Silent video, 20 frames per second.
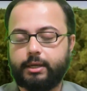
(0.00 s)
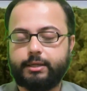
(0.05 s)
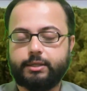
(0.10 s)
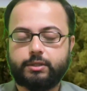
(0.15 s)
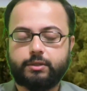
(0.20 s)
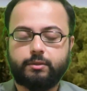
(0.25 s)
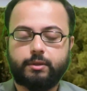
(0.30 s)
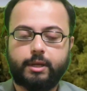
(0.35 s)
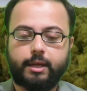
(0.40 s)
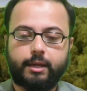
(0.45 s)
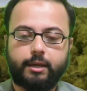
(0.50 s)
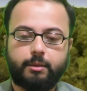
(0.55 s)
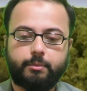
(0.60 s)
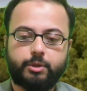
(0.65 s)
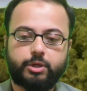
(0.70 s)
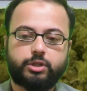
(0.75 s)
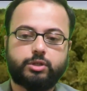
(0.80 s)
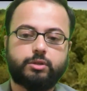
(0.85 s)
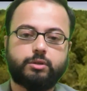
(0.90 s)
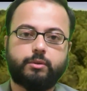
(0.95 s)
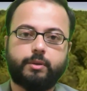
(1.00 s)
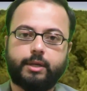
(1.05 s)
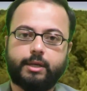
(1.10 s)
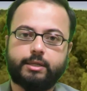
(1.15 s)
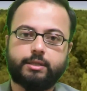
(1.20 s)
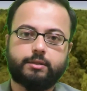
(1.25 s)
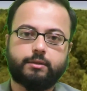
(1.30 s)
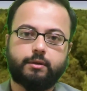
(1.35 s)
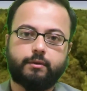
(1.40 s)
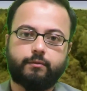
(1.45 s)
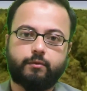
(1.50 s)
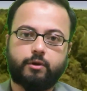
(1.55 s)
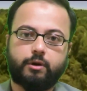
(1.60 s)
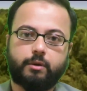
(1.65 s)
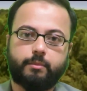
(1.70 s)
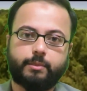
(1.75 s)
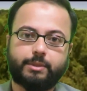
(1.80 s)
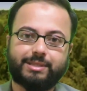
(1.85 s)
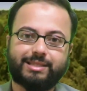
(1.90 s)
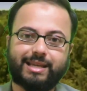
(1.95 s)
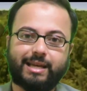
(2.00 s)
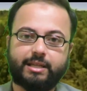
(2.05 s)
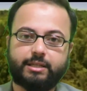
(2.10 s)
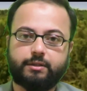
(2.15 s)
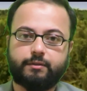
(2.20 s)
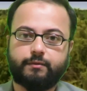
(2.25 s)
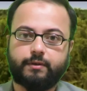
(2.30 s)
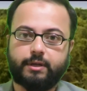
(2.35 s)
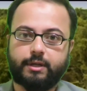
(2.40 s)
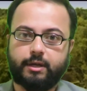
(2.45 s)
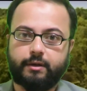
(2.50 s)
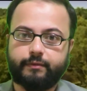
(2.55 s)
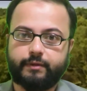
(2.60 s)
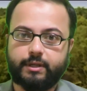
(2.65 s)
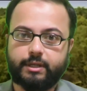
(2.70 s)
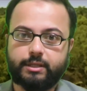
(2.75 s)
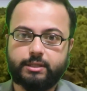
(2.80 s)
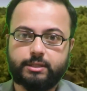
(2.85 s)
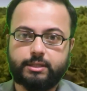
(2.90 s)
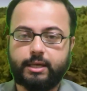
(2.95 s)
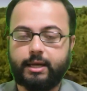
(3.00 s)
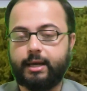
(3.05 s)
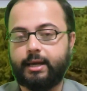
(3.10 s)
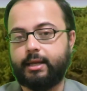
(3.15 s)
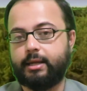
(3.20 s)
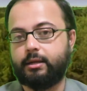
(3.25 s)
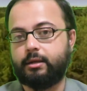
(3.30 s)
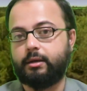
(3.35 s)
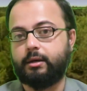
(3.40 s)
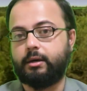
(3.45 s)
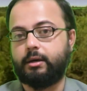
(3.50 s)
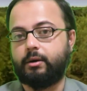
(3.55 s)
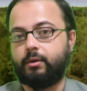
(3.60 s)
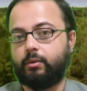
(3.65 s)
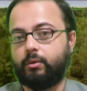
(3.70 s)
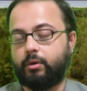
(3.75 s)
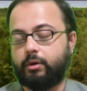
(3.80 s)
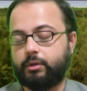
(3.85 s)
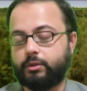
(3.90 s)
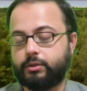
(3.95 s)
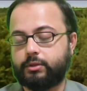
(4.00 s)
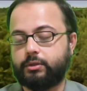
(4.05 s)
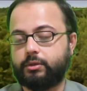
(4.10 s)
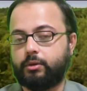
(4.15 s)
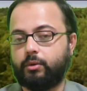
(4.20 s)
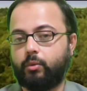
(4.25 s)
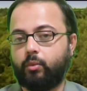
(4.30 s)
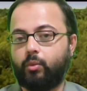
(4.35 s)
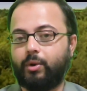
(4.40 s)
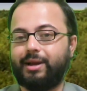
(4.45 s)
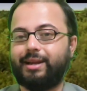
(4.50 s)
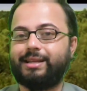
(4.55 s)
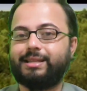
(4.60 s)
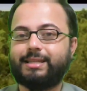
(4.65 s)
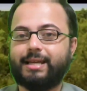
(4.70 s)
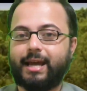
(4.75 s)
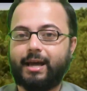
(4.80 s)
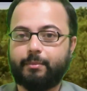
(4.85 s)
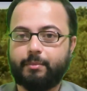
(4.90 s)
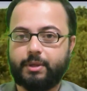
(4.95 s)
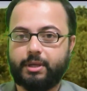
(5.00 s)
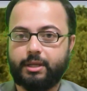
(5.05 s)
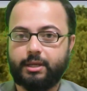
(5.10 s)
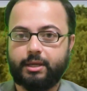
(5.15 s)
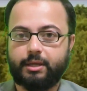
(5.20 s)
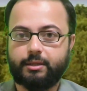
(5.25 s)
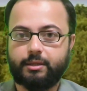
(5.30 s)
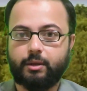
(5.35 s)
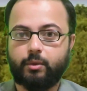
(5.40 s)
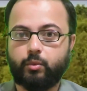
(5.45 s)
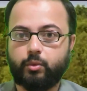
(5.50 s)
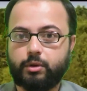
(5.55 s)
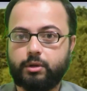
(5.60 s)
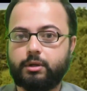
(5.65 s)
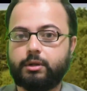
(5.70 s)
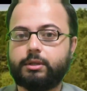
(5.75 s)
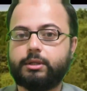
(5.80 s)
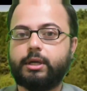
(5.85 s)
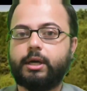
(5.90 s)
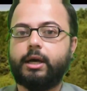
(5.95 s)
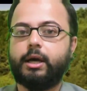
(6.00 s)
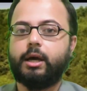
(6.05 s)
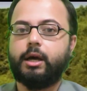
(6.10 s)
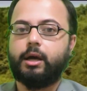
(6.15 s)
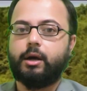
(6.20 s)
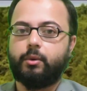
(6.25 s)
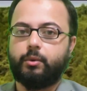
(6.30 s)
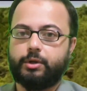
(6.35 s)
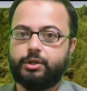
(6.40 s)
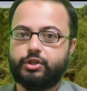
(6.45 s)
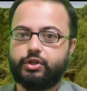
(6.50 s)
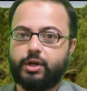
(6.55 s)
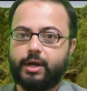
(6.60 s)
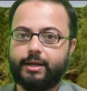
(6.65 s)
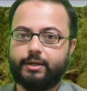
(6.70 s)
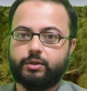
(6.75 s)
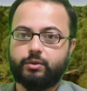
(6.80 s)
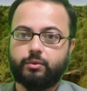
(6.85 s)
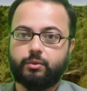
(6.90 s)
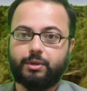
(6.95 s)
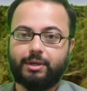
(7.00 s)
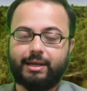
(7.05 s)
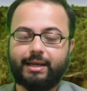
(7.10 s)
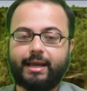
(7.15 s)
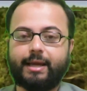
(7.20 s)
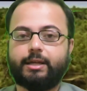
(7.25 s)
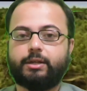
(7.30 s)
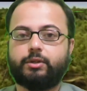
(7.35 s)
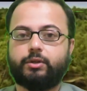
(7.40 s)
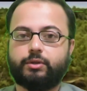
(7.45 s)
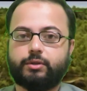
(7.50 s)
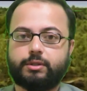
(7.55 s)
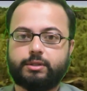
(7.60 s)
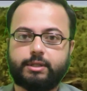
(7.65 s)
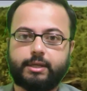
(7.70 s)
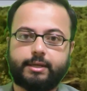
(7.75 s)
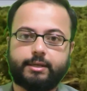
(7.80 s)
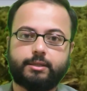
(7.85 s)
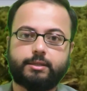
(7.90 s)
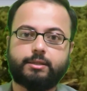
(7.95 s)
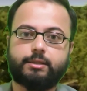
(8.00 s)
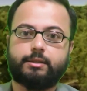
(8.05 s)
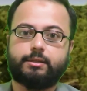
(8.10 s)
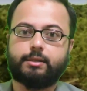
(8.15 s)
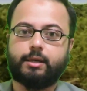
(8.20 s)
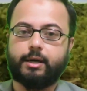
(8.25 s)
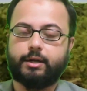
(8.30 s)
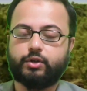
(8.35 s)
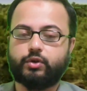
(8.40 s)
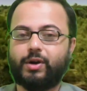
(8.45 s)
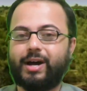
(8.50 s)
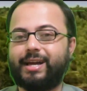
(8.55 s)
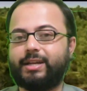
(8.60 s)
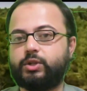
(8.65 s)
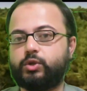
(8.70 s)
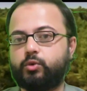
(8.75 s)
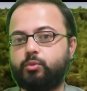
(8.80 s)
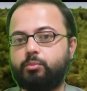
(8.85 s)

and Sunnah, and number two is from scientific evidence and also what is happening in the world. We try to relate those things, try to